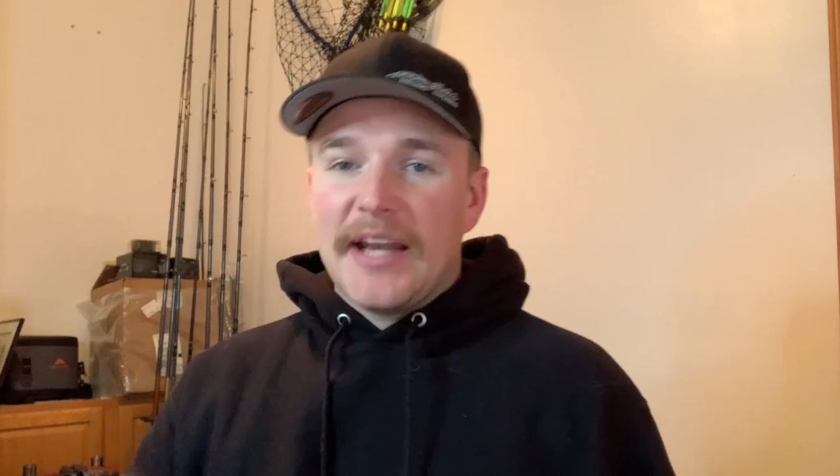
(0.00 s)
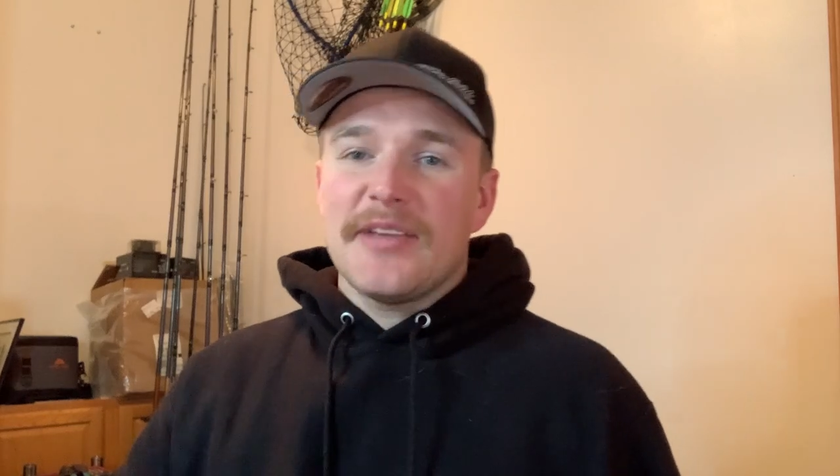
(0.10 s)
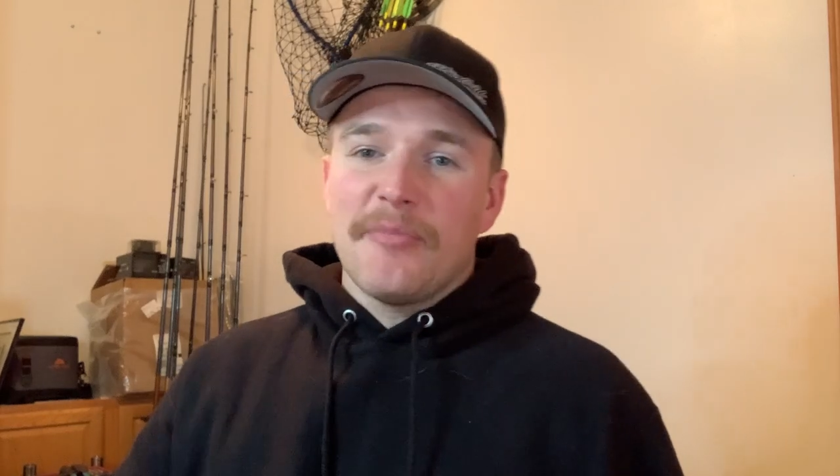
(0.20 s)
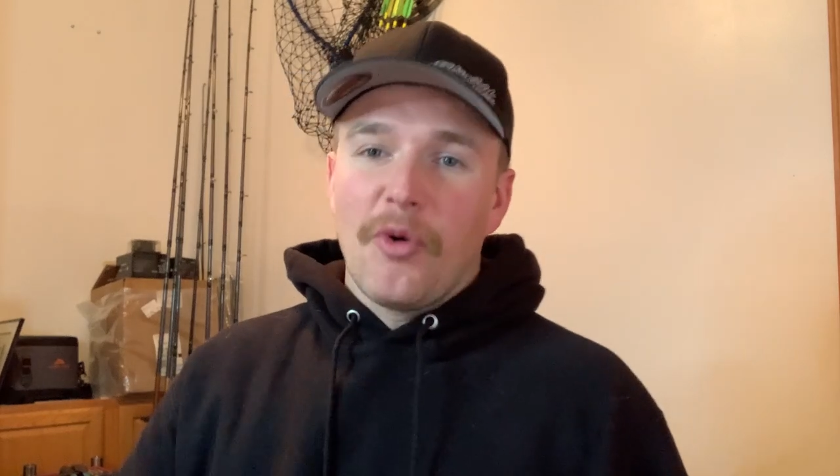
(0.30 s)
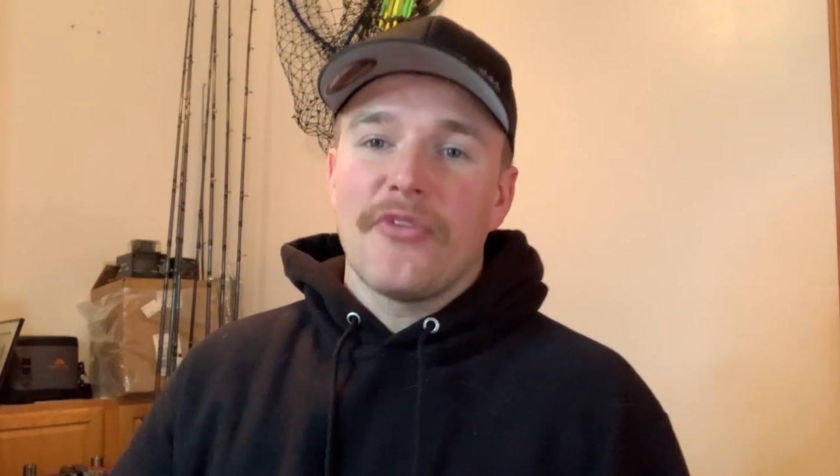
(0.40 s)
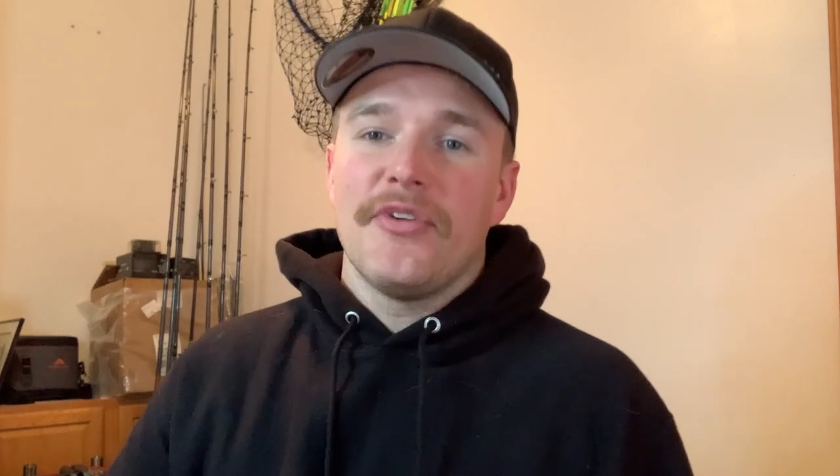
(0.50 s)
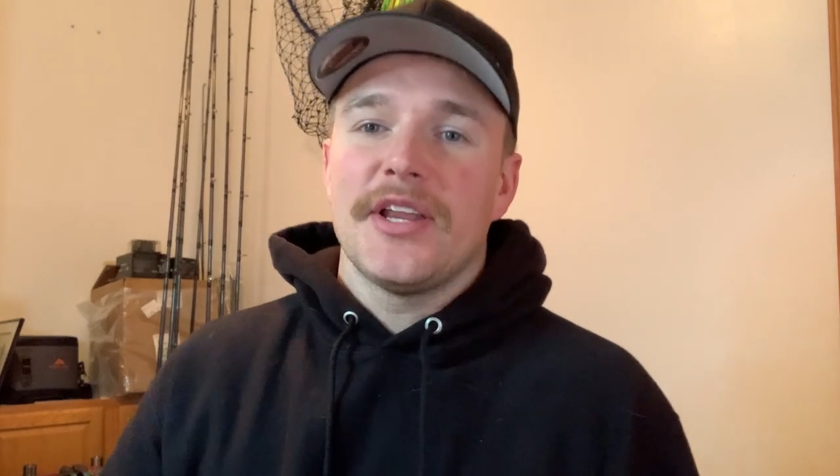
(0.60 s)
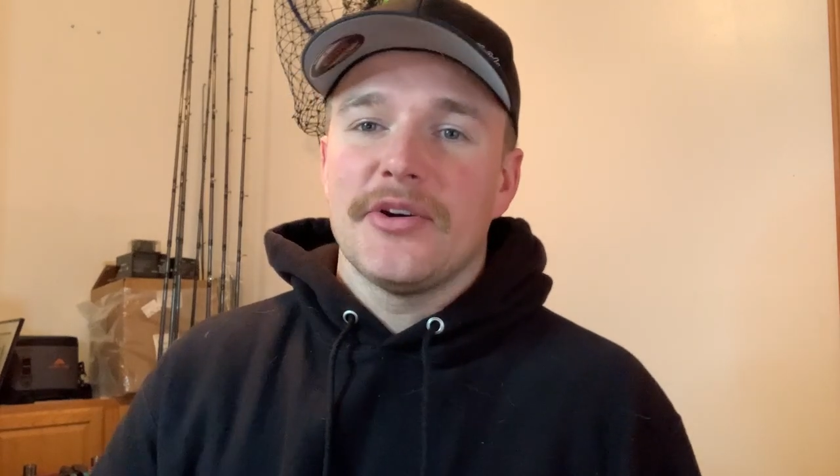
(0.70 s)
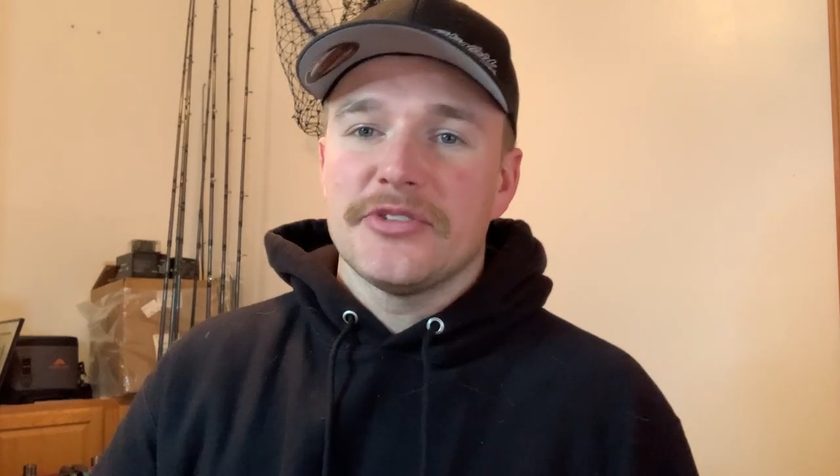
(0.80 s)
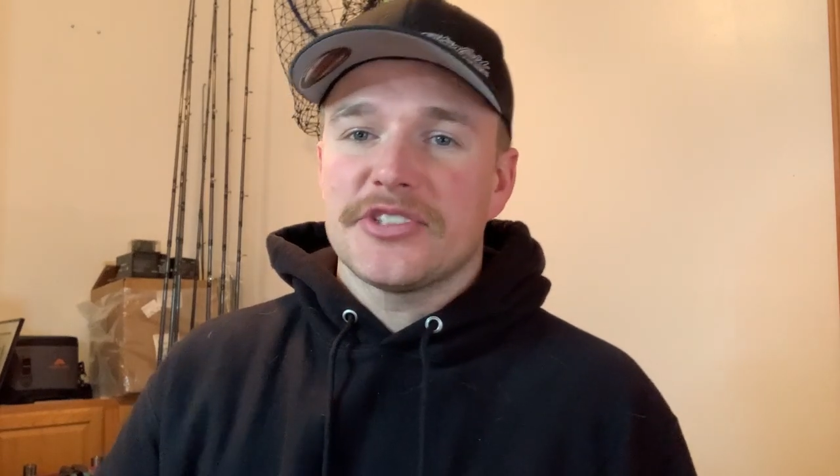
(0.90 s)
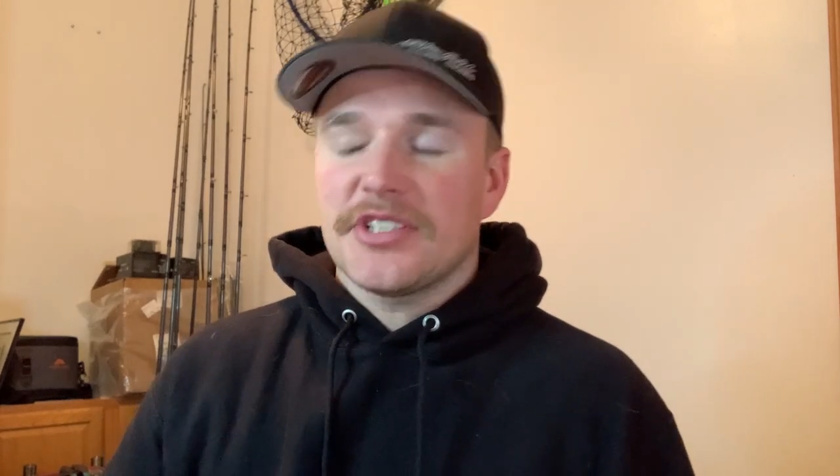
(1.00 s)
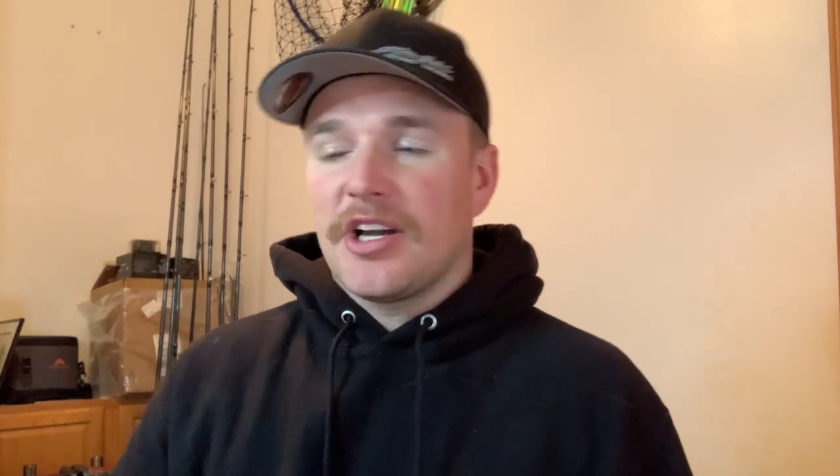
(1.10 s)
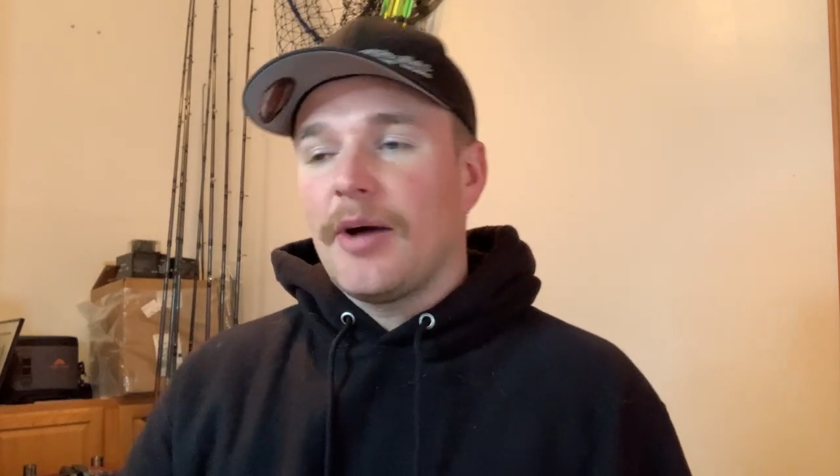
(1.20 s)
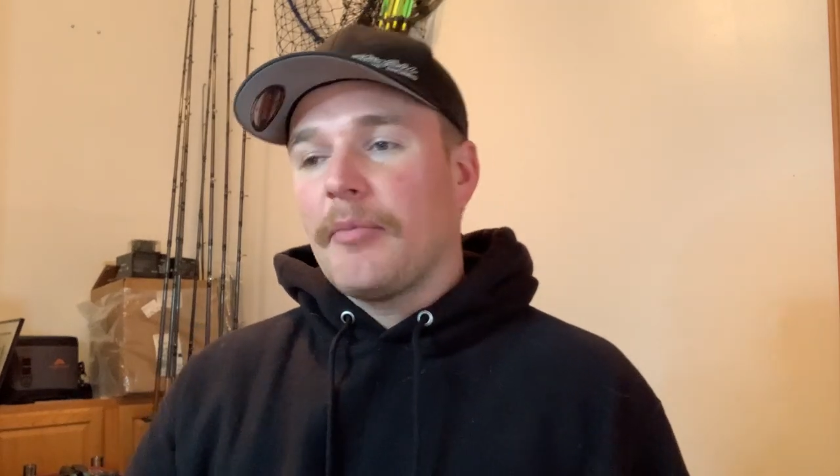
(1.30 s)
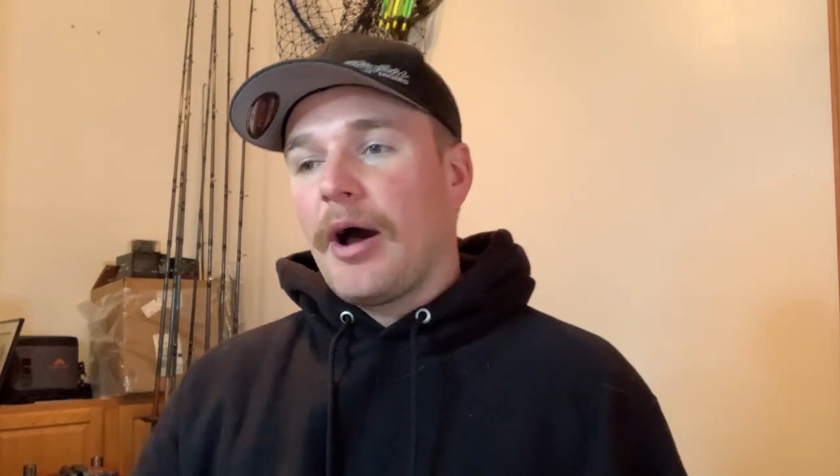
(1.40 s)
many more videos to
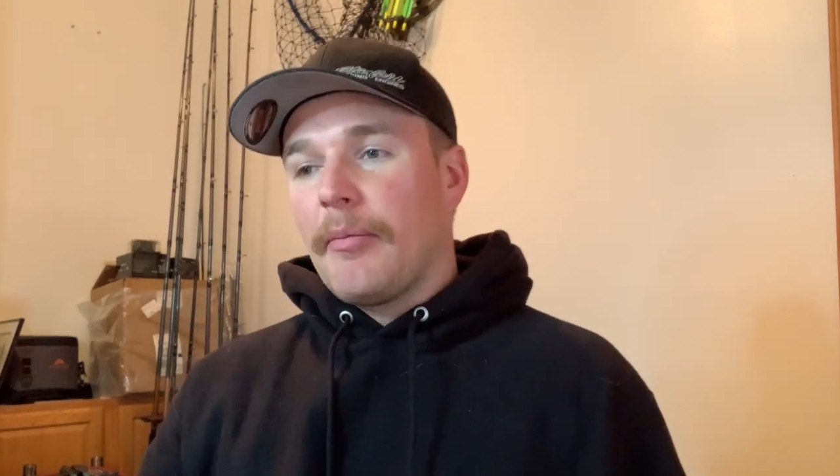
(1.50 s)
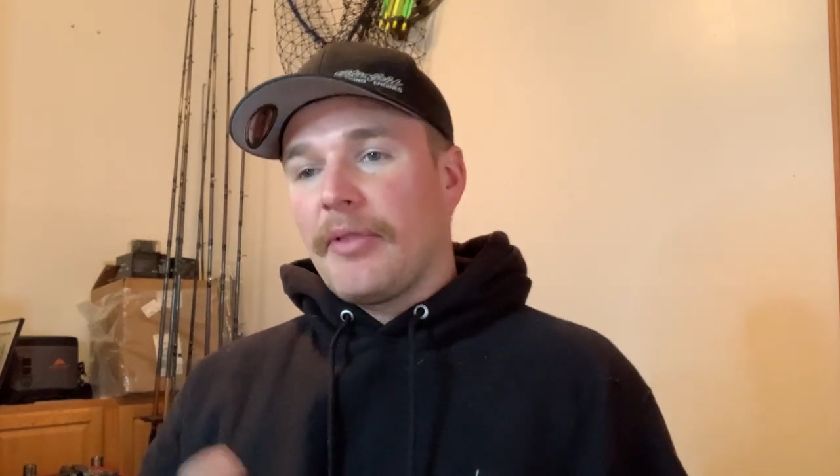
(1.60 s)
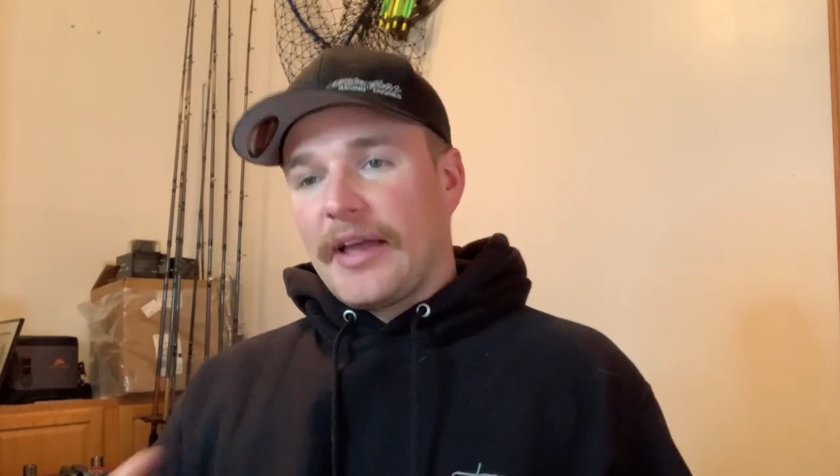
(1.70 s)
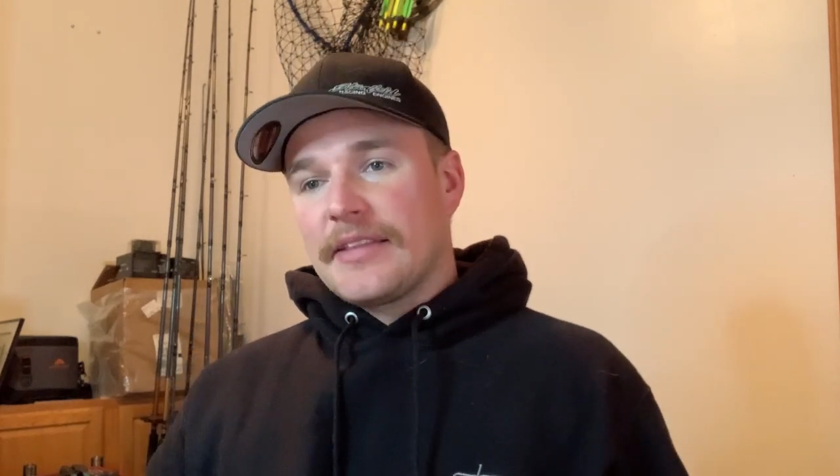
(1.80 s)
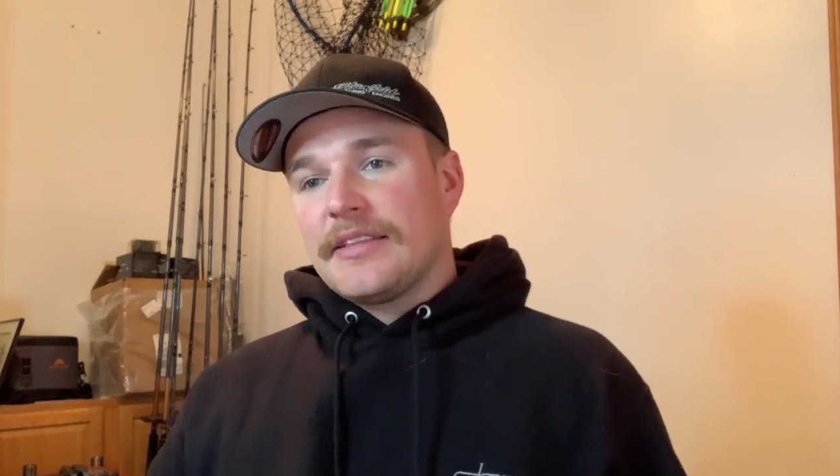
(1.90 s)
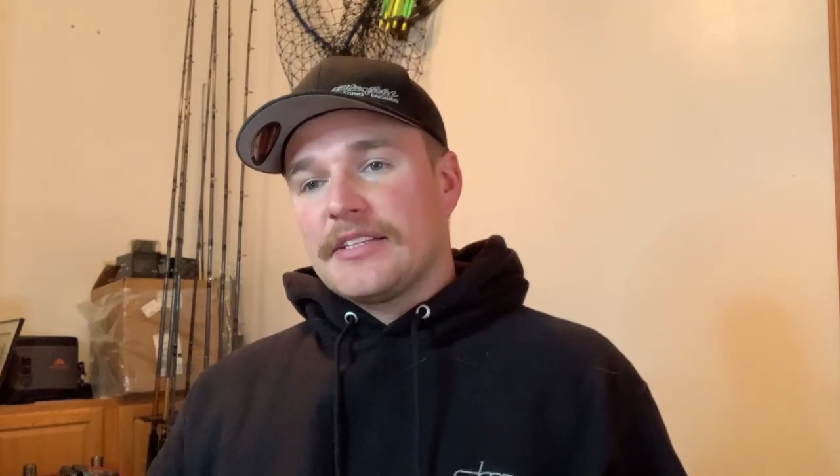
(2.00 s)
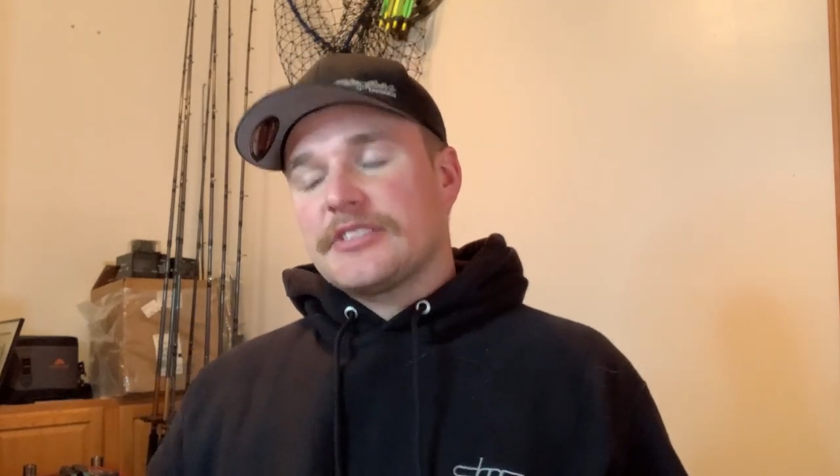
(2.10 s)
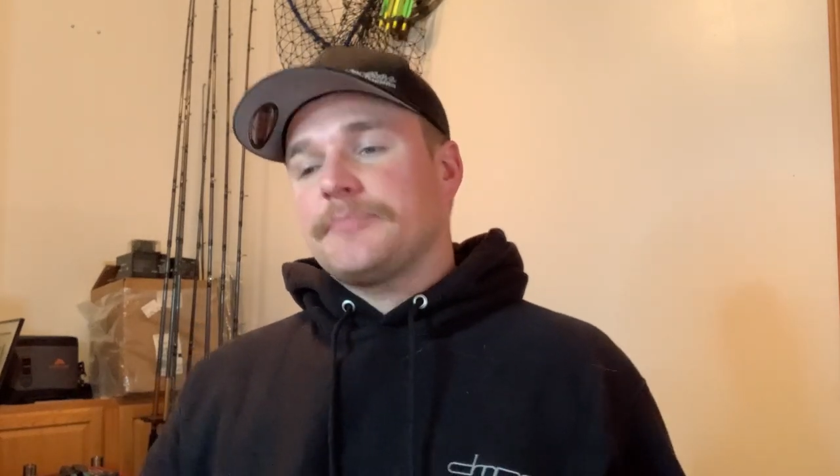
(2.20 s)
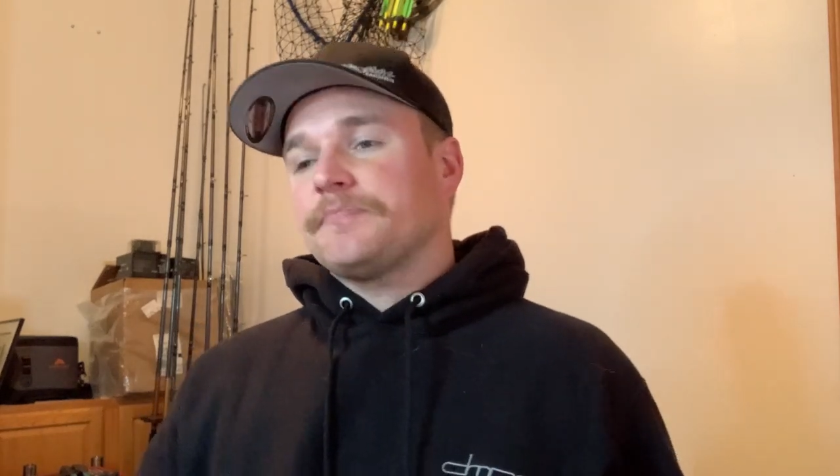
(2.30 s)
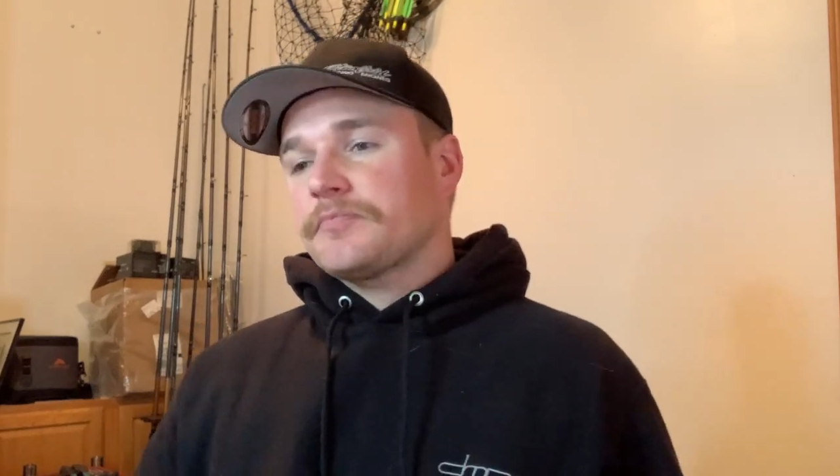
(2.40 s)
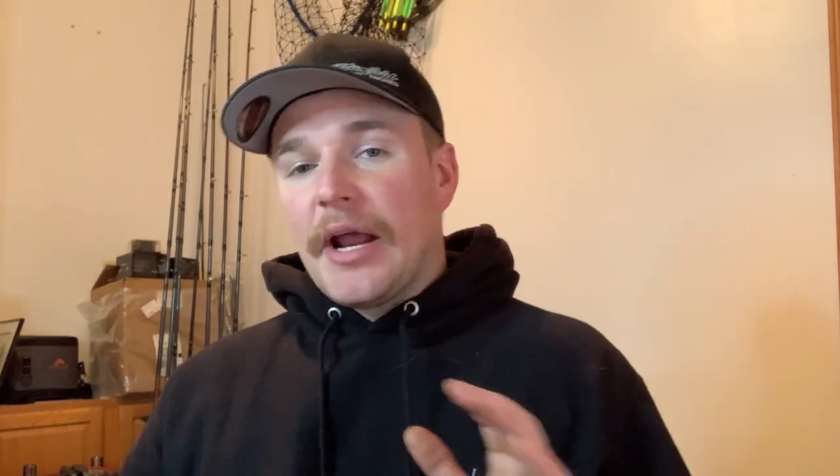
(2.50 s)
come up like this,